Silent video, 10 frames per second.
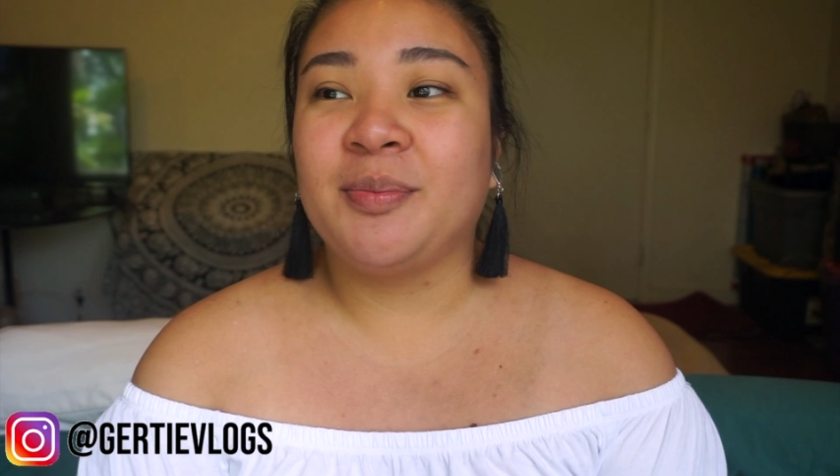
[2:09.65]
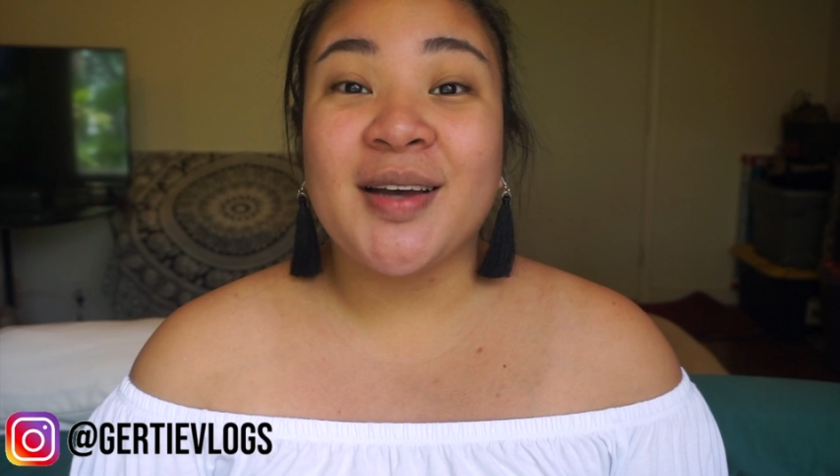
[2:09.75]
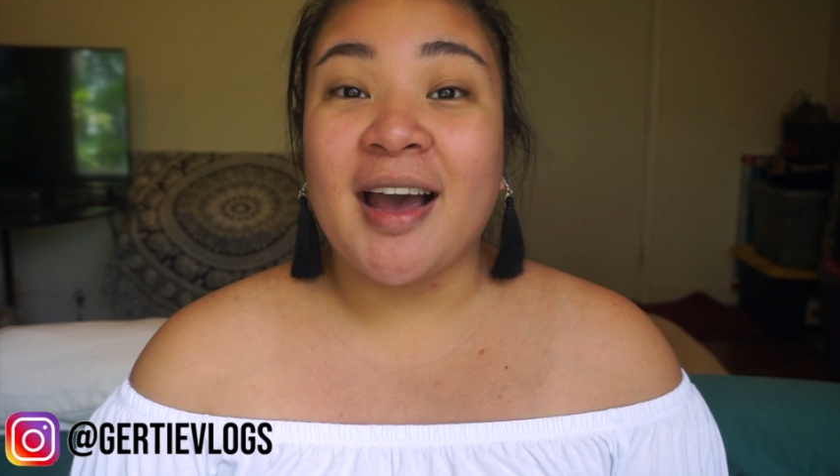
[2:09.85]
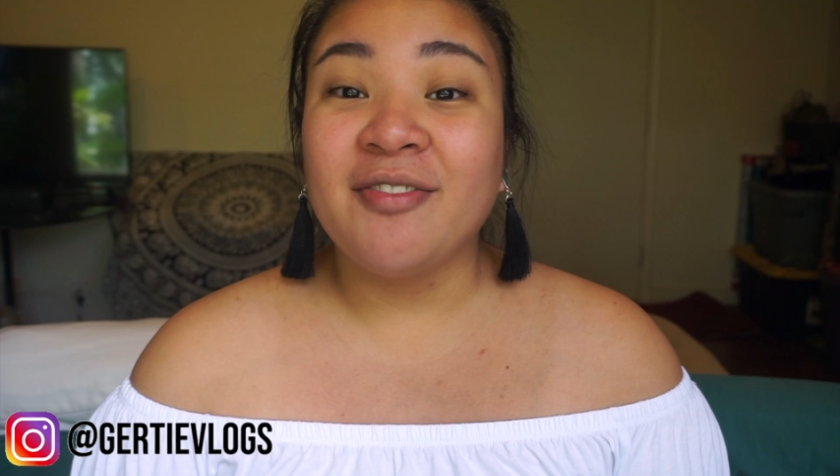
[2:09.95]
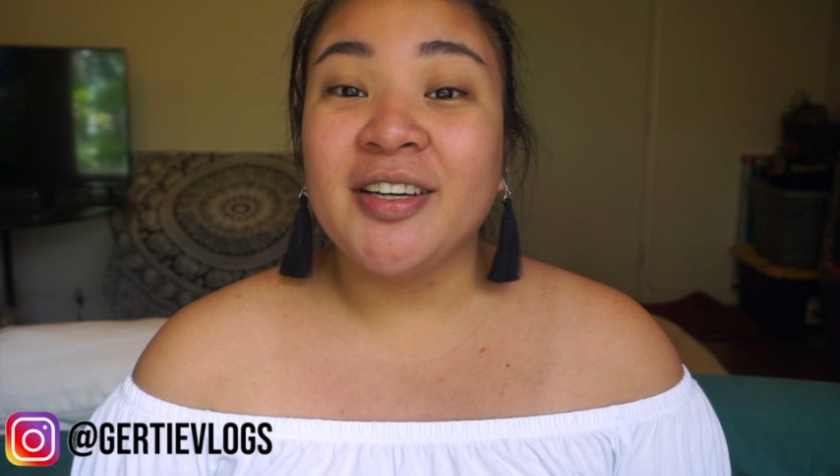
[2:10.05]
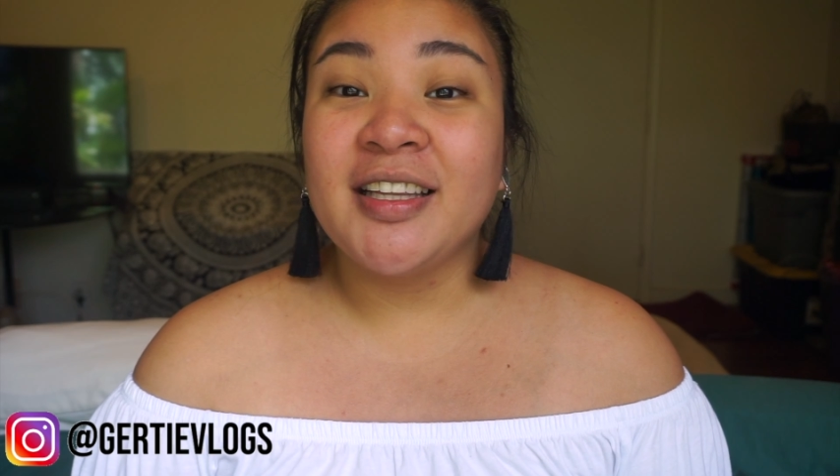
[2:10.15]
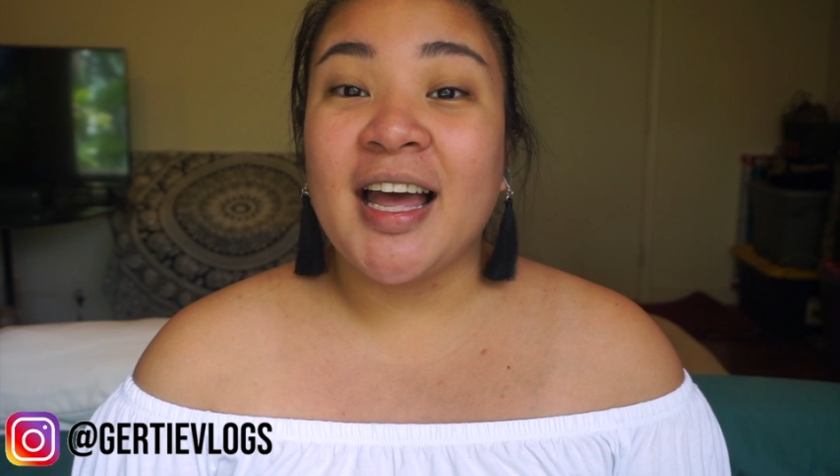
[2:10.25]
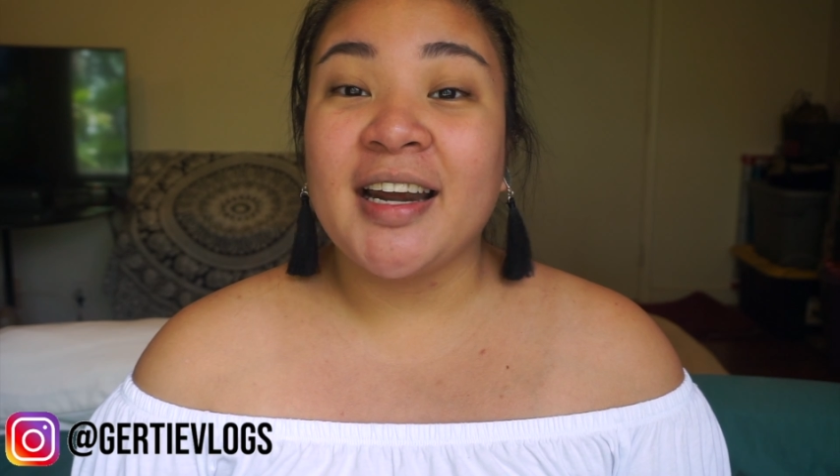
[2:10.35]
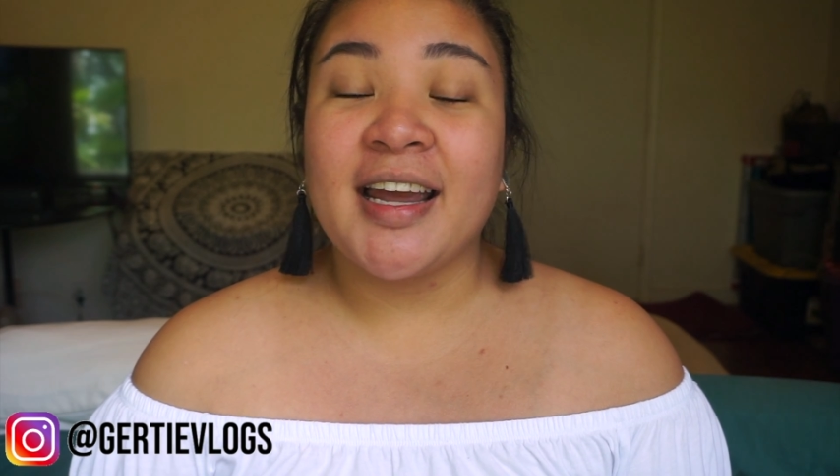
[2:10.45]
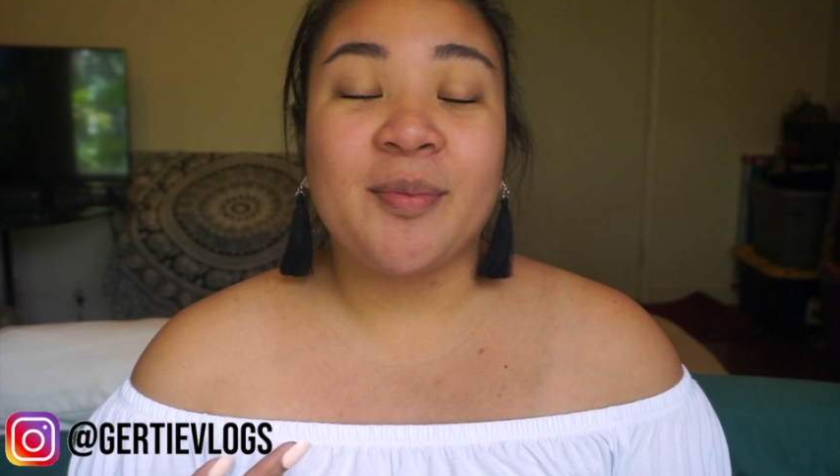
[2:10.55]
But after
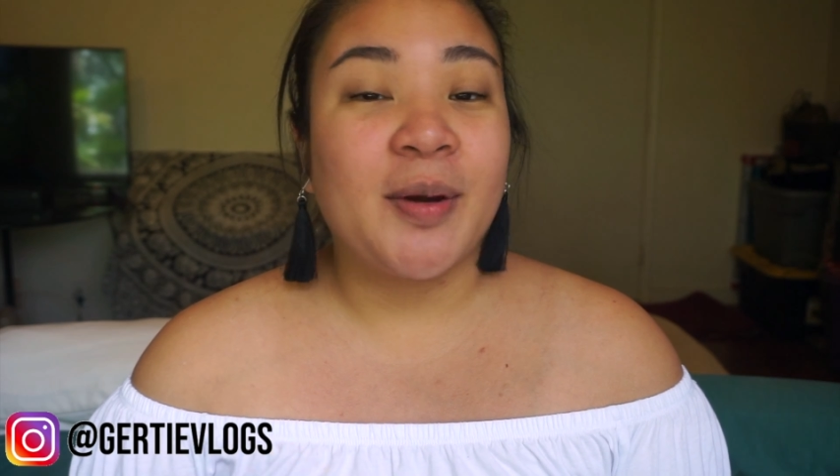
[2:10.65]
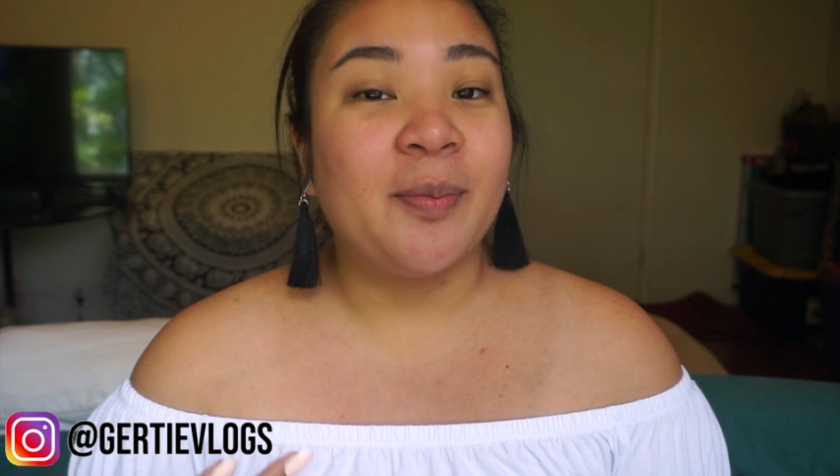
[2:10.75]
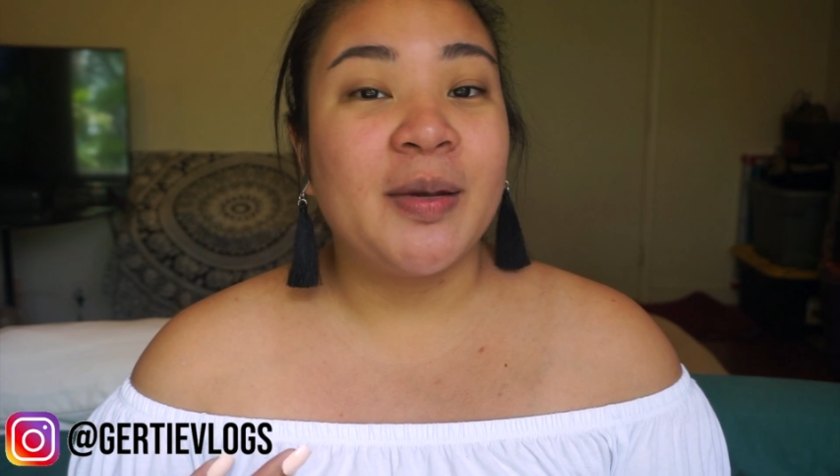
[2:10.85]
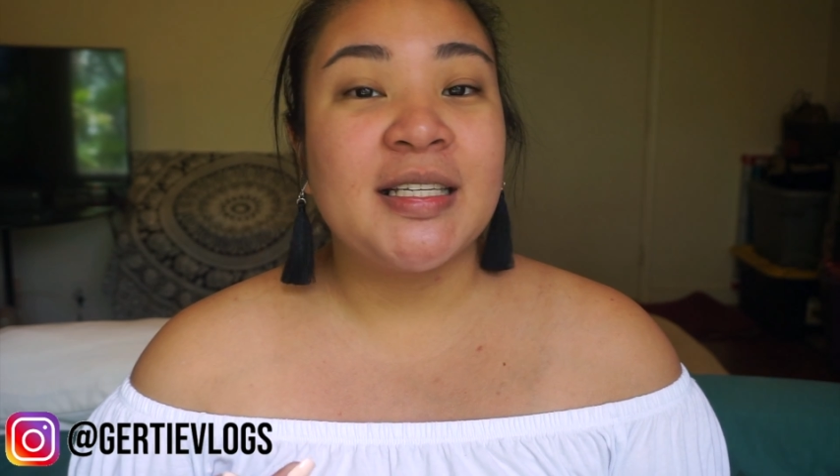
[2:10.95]
that, I prep my